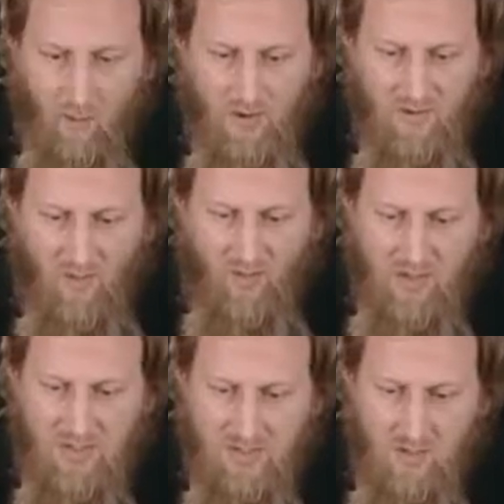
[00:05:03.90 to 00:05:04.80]
one of the
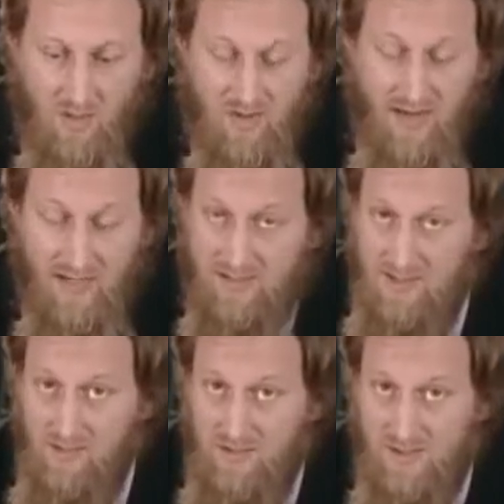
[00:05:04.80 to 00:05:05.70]
things the Qur'an
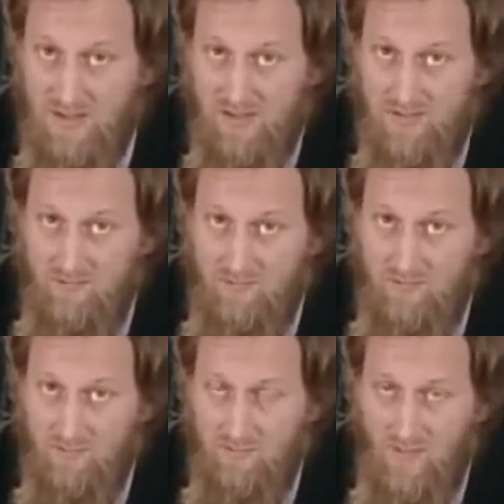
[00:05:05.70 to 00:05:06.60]
tells us
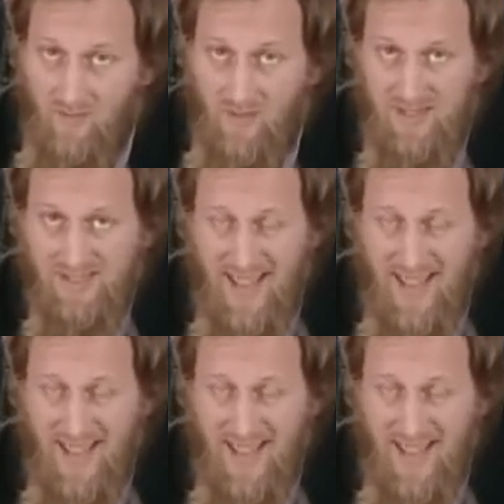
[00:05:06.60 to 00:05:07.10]
that is